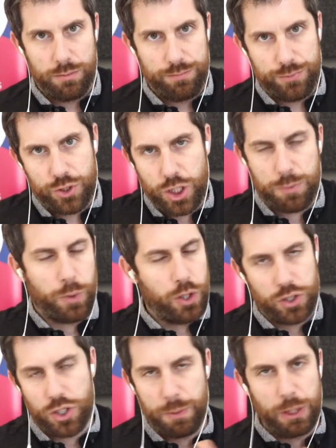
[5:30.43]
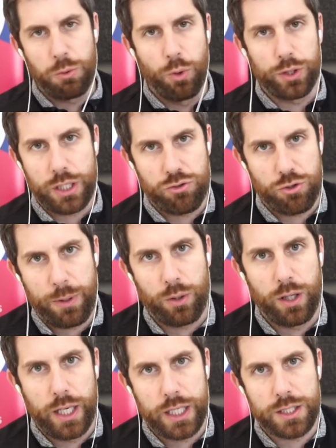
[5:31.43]
just because it's been quoted £100
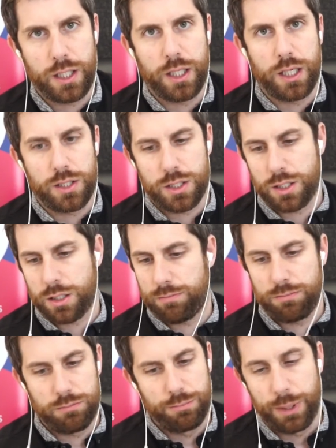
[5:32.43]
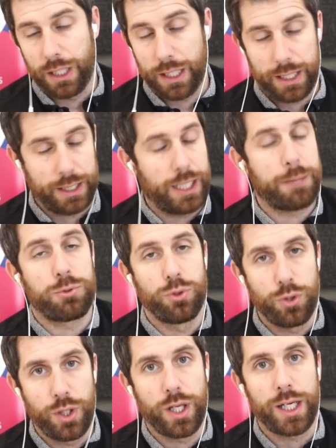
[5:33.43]
less, and it's been an
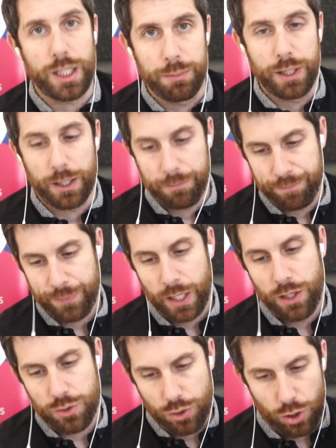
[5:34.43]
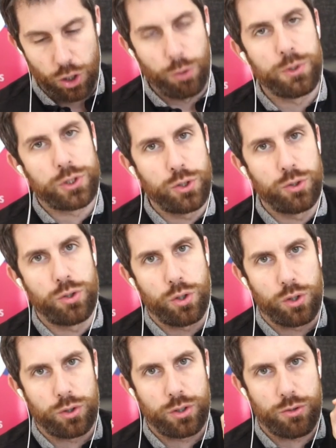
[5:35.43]
absolute nightmare. So always go
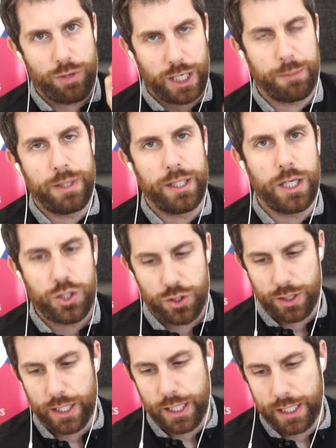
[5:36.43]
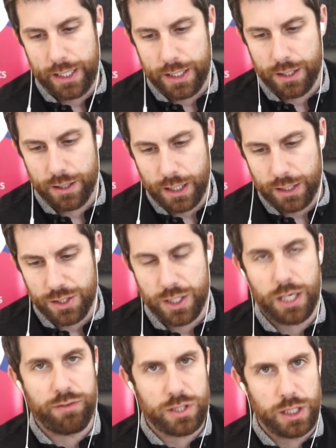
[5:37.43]
on recommendation and
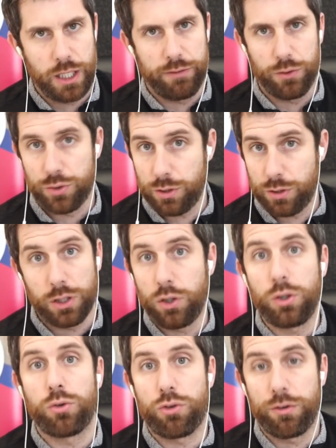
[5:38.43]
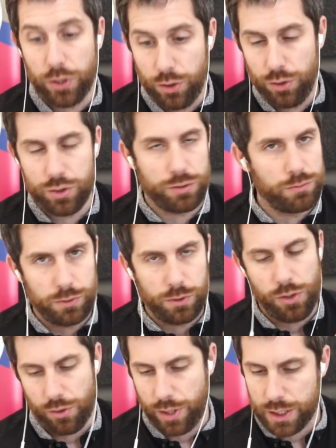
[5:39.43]
service levels and Google reviews and
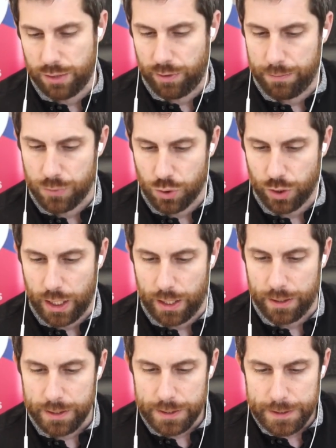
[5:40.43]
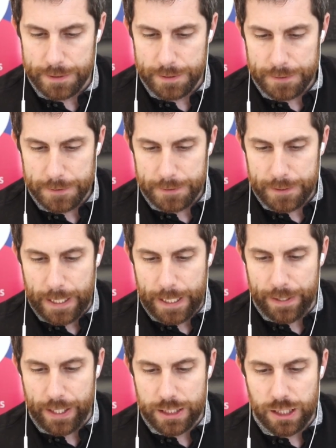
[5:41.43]
all the rest of it. So yeah,
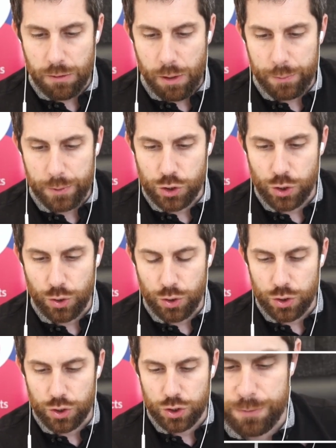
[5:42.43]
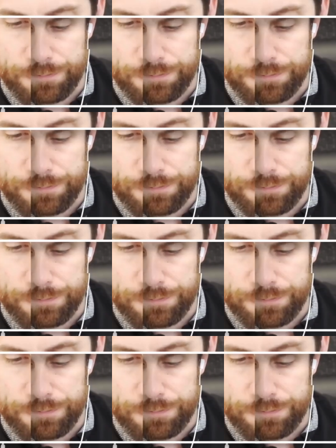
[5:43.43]
that's how I would choose.